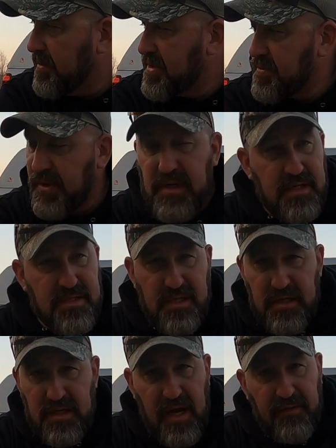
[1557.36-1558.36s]
It's pretty
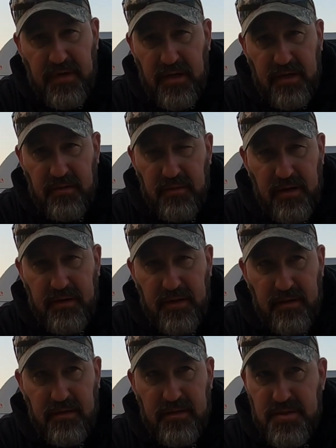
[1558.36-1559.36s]
easy to navigate around
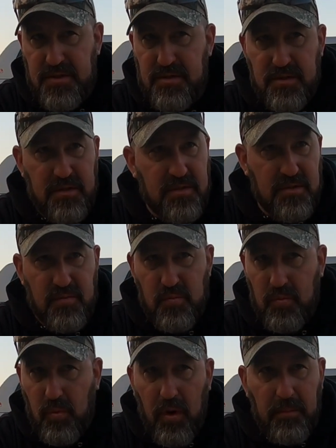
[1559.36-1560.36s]
here. It's just
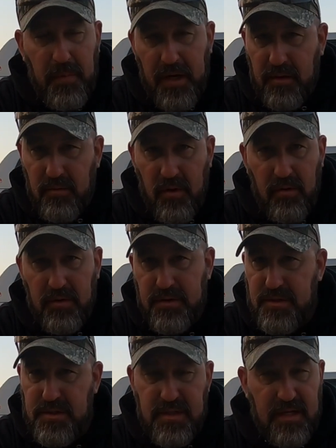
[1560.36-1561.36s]
one main road.
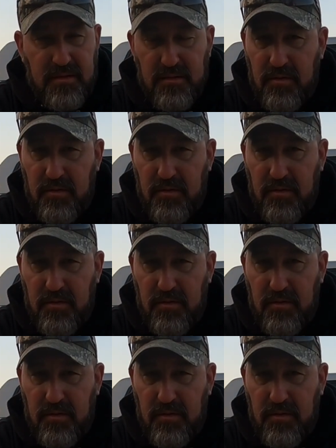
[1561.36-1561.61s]
It just has